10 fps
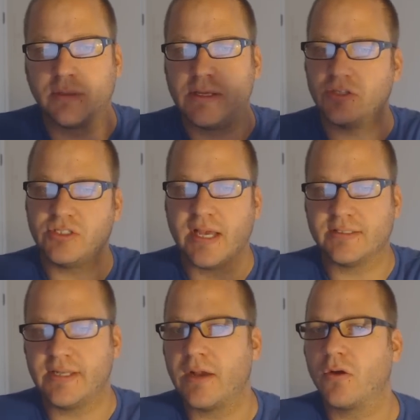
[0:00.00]
he or she
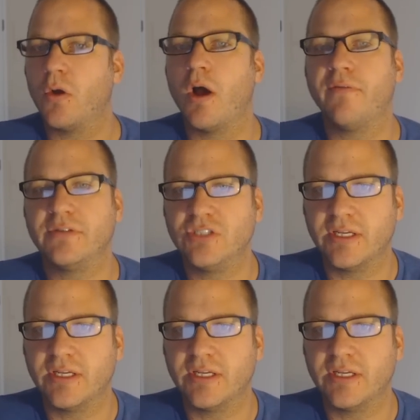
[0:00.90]
has to now go off and